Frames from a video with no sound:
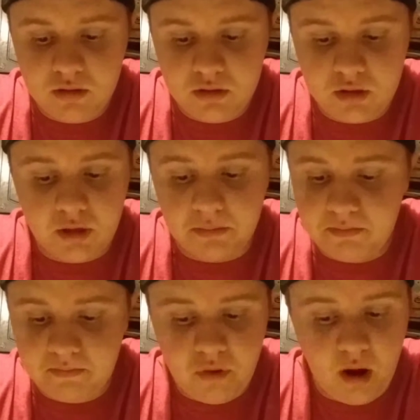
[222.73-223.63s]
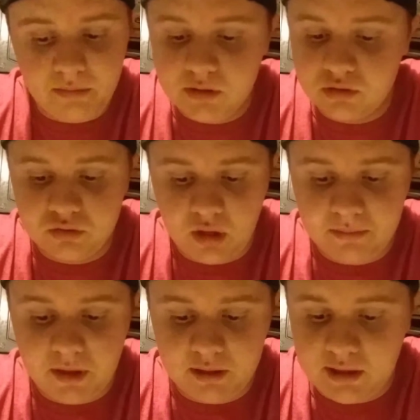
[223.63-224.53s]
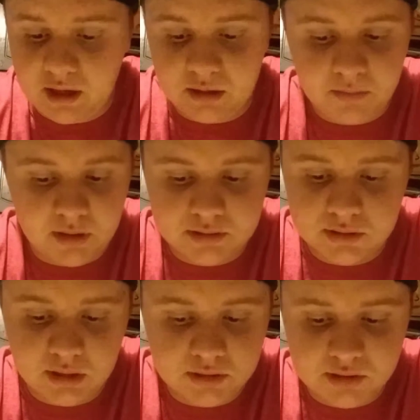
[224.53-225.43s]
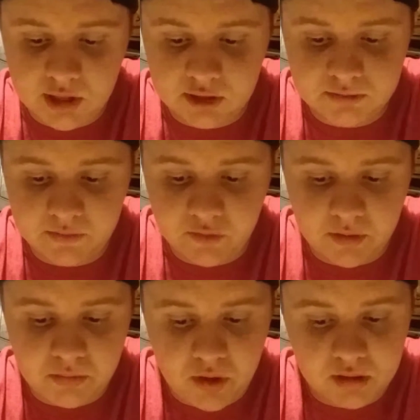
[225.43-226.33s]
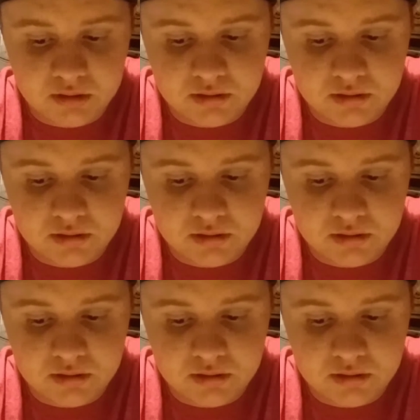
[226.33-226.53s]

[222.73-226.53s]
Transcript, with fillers: You could probably drop that tackle box a dozen times before it breaks.